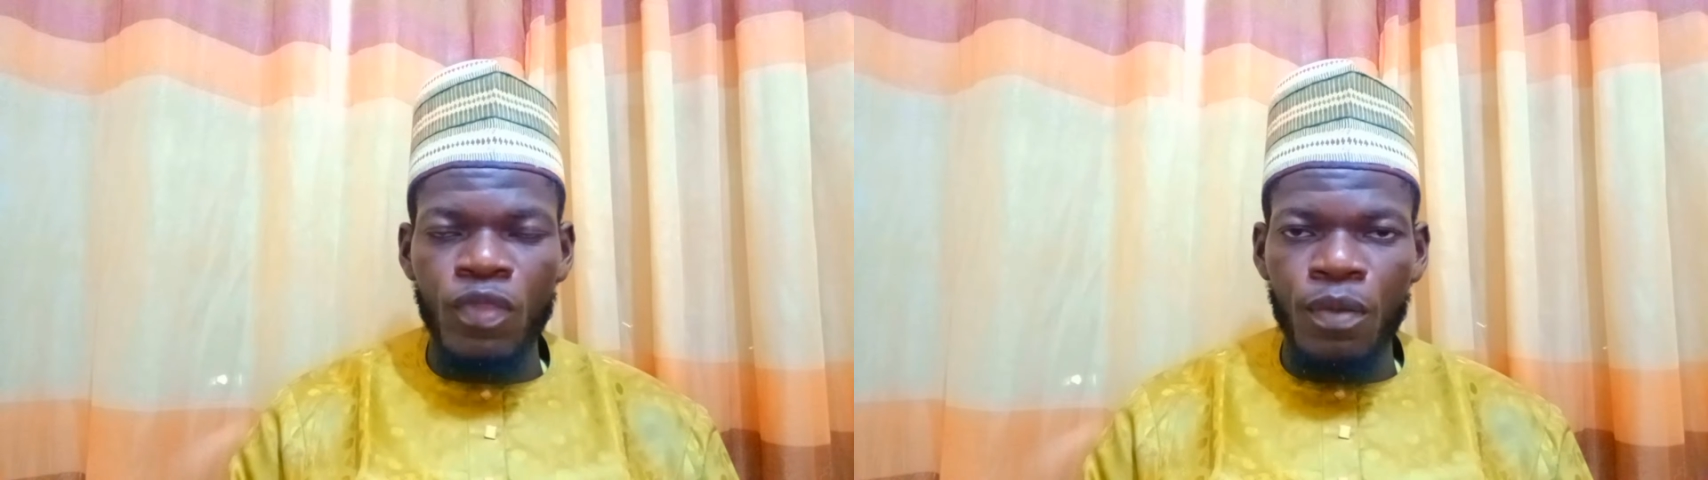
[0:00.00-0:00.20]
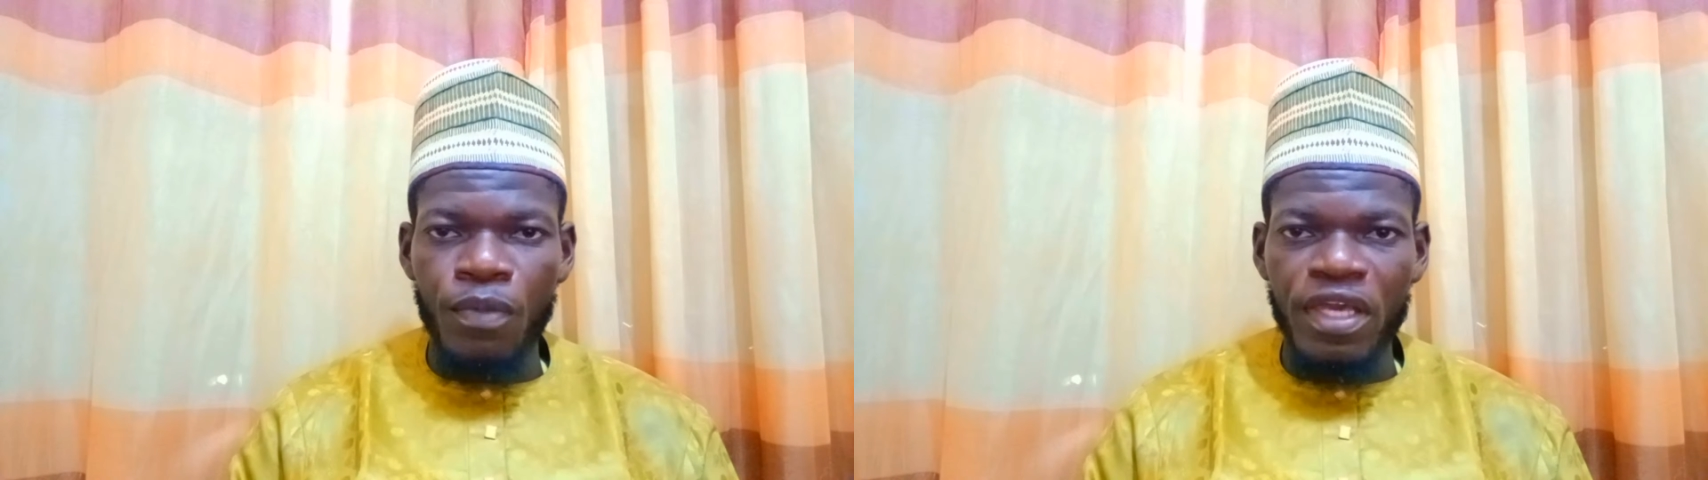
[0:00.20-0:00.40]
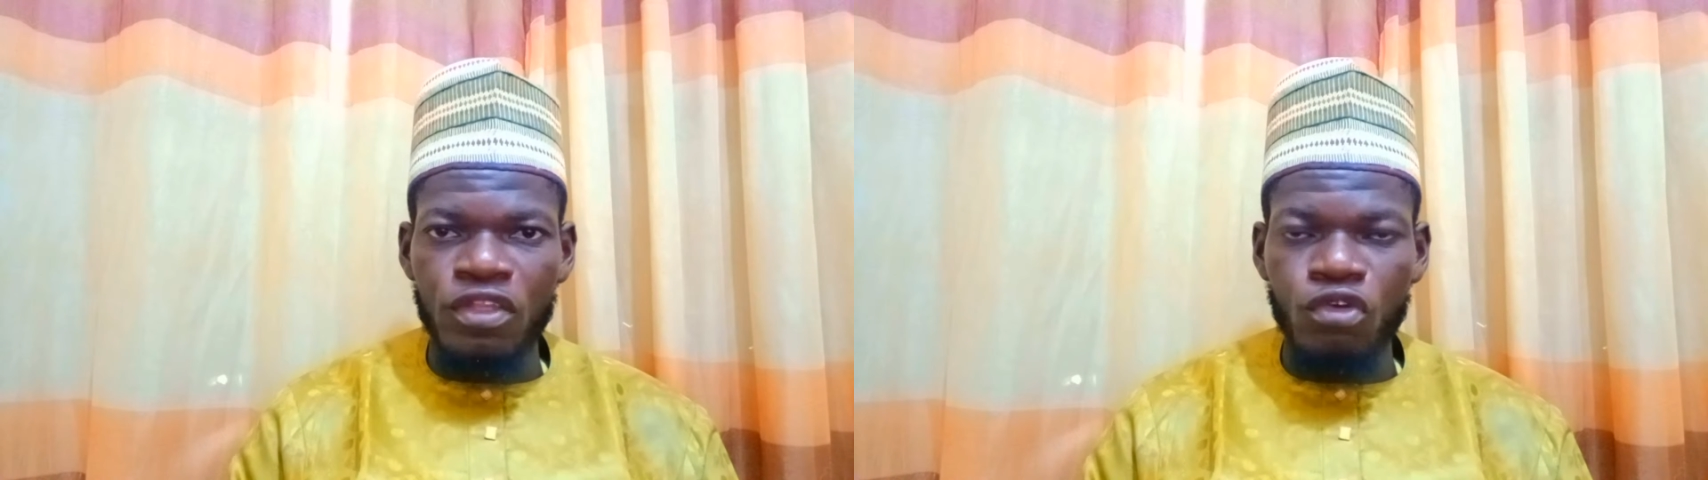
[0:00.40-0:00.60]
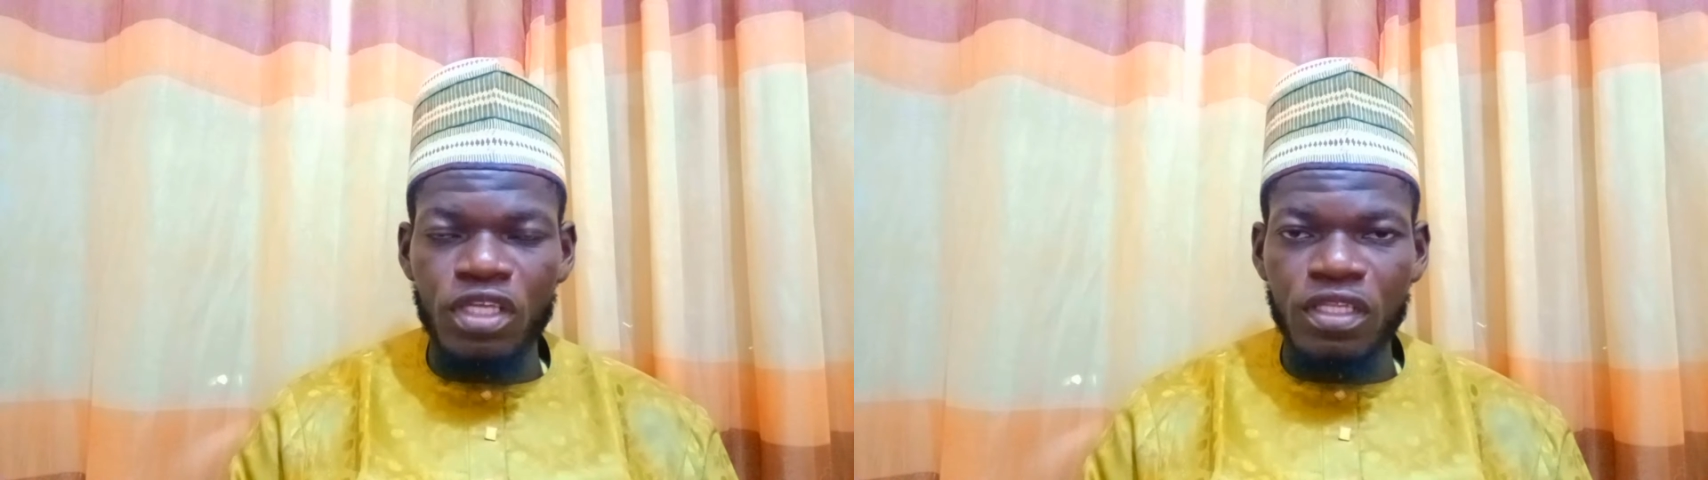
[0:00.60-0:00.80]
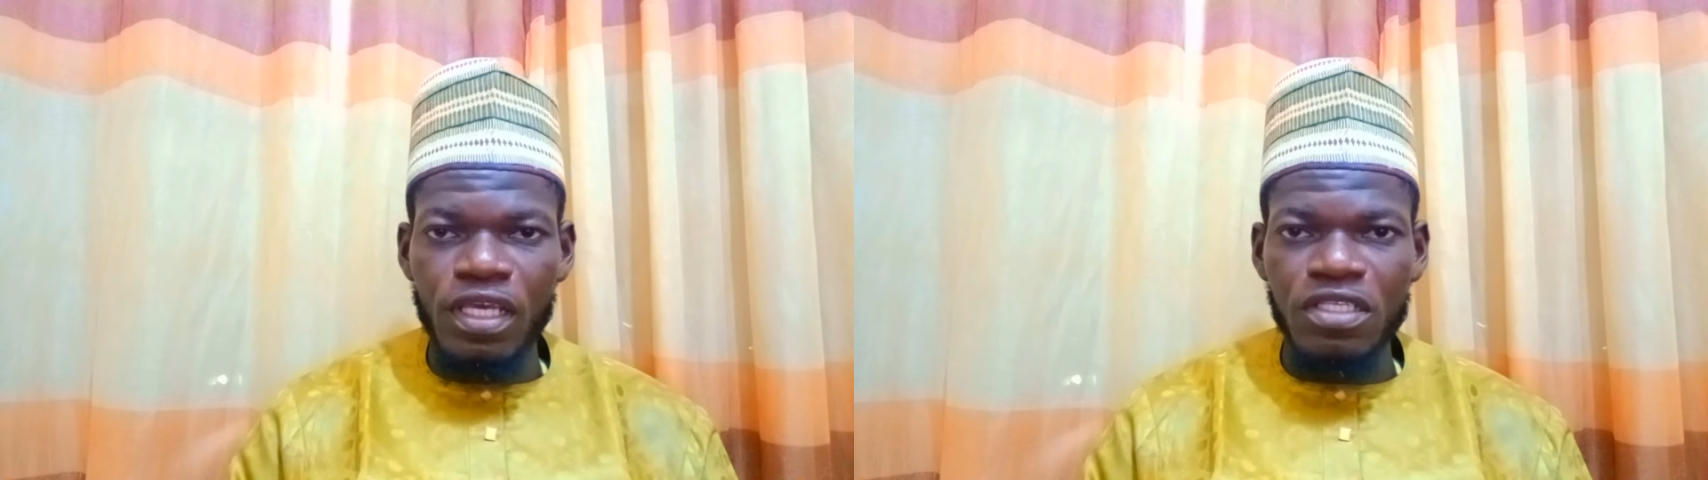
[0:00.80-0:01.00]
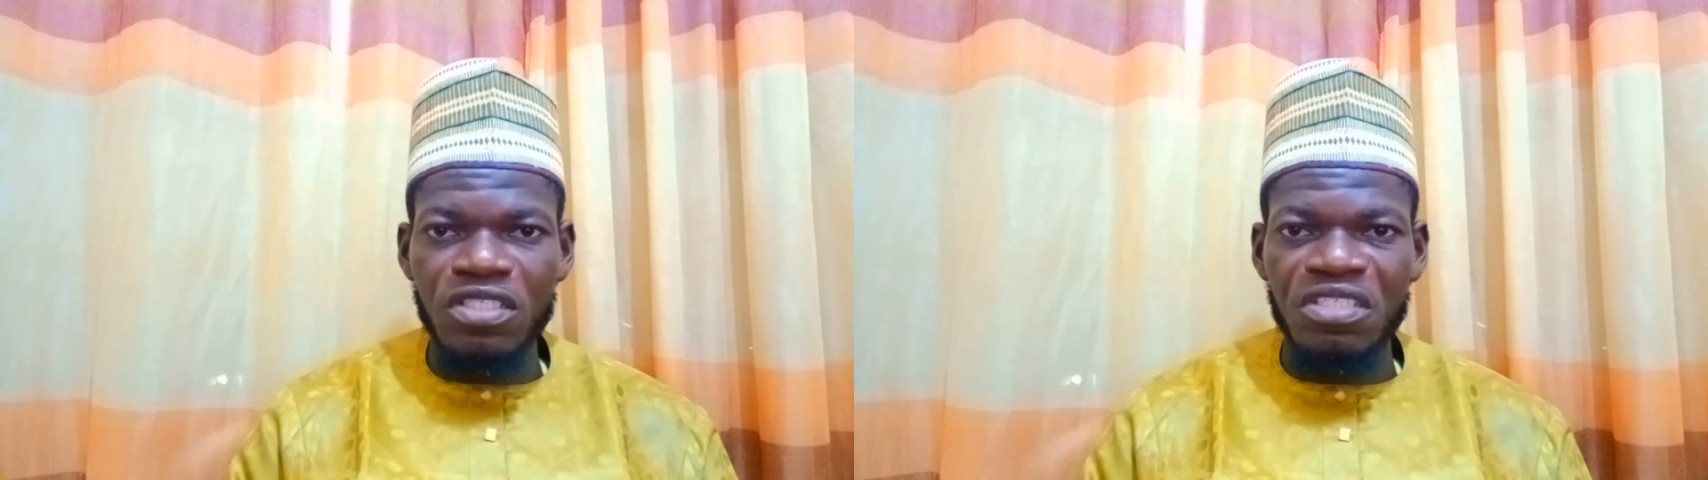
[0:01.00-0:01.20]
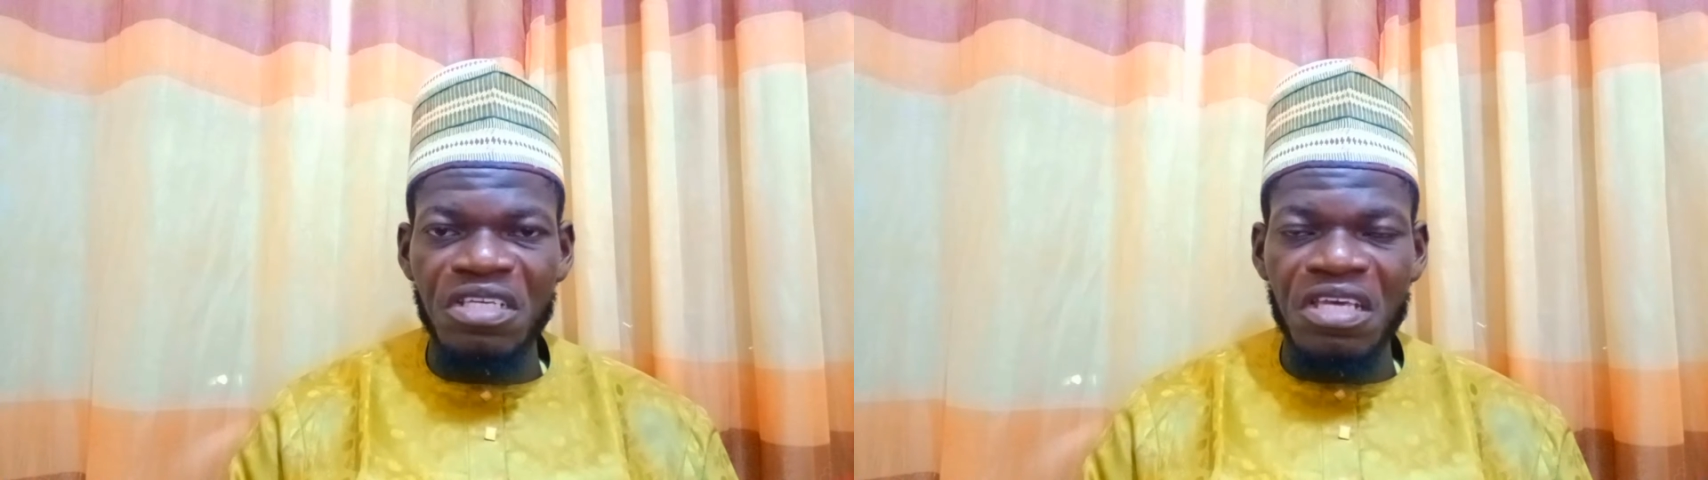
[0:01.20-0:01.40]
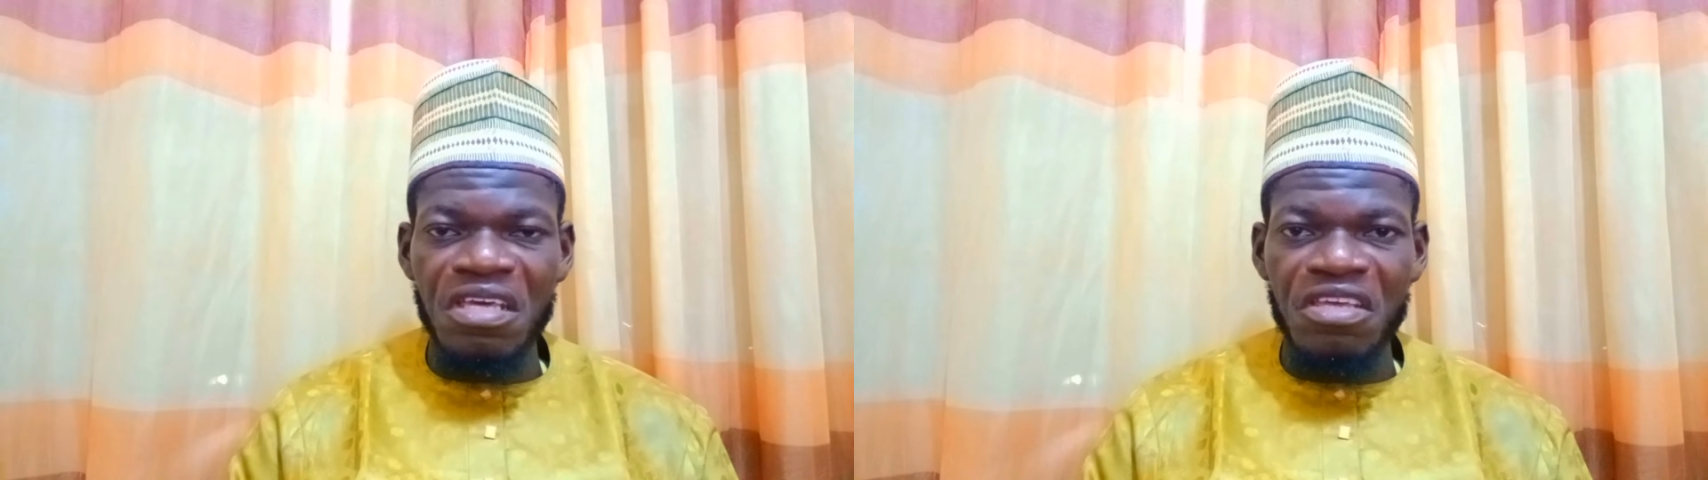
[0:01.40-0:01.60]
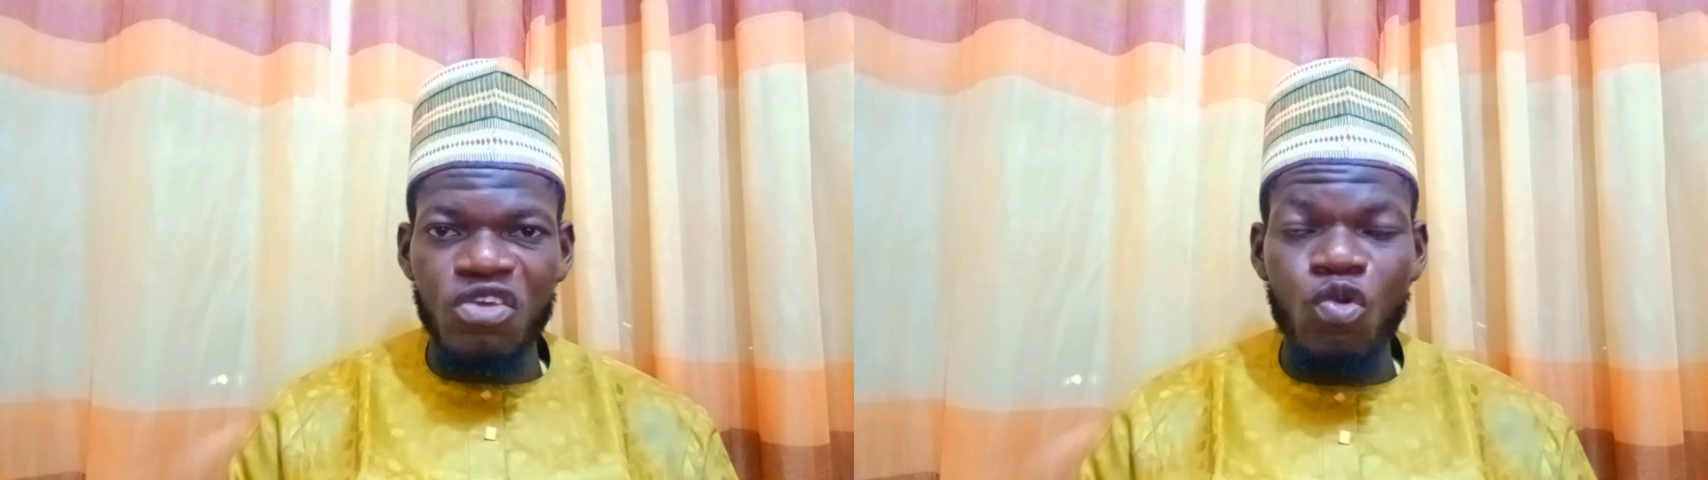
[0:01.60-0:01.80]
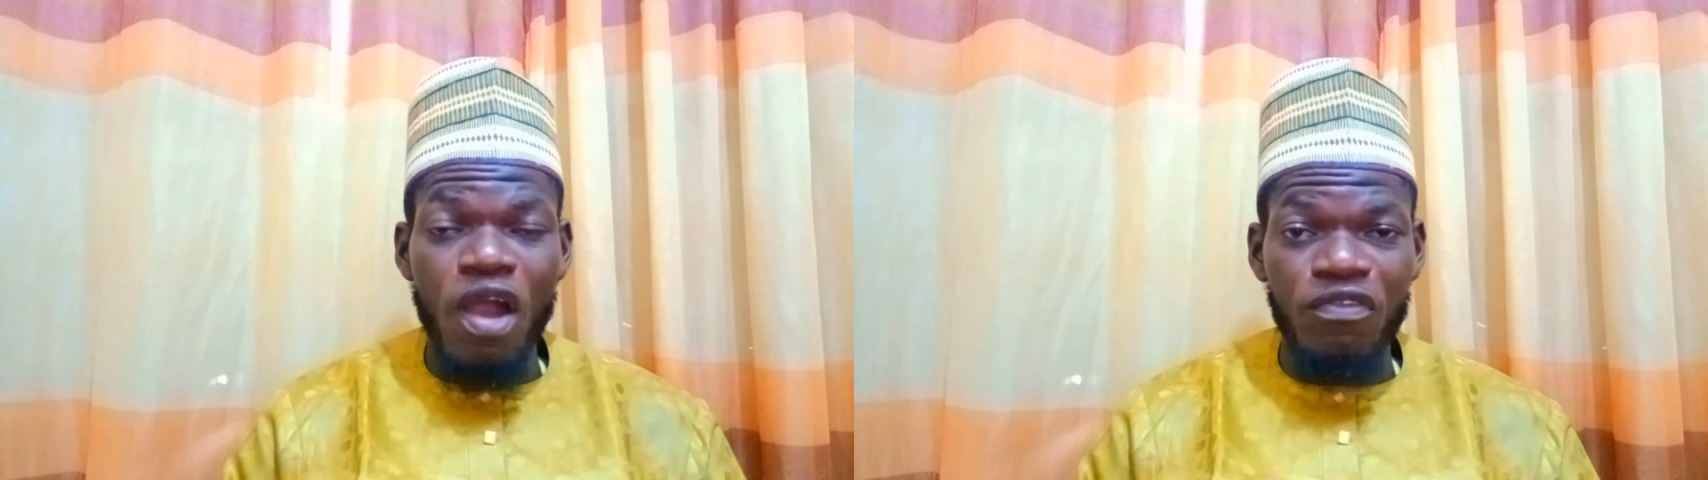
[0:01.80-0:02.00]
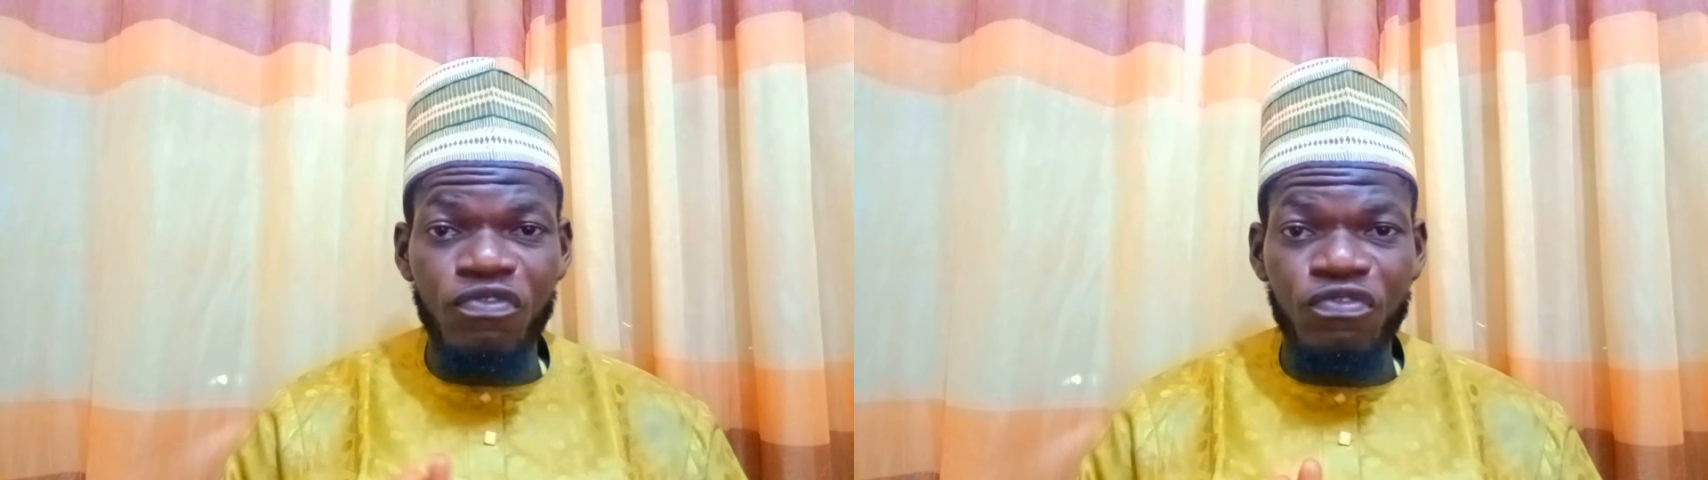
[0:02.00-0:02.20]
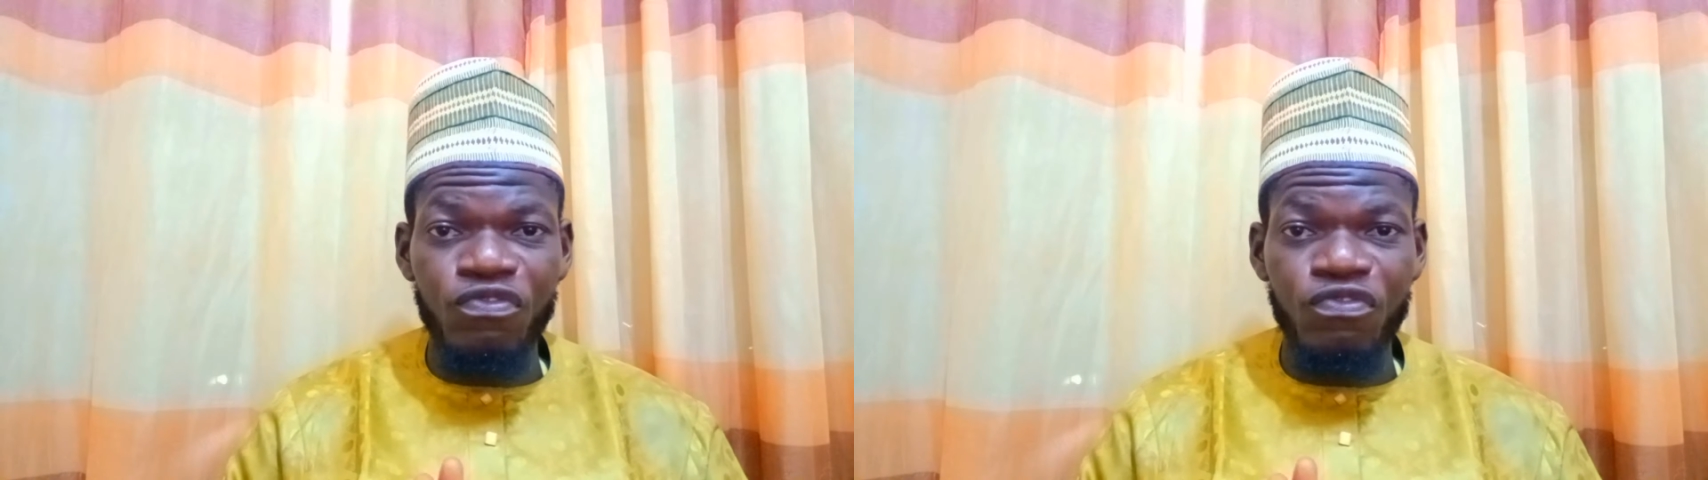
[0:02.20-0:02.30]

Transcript: By doing this, you have